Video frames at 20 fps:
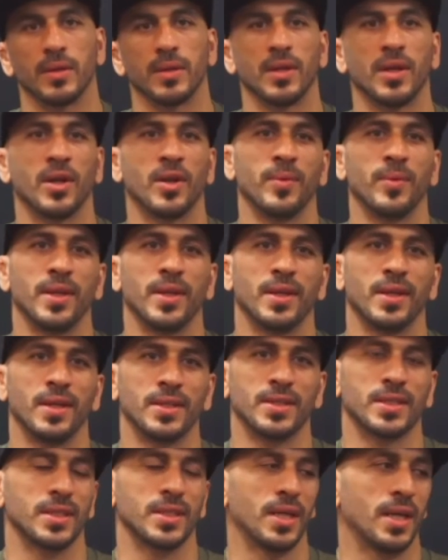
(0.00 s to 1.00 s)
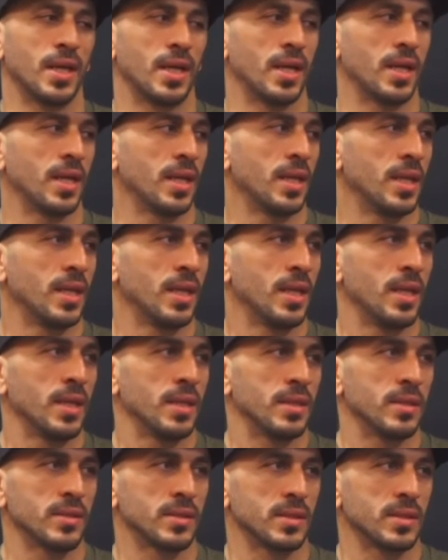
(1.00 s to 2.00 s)
You know what I mean? It's
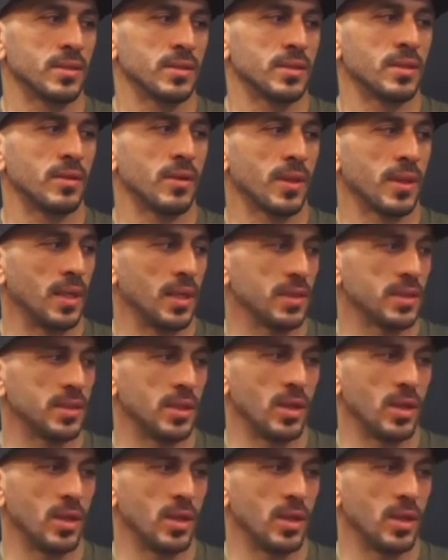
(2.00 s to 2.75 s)
there's little things.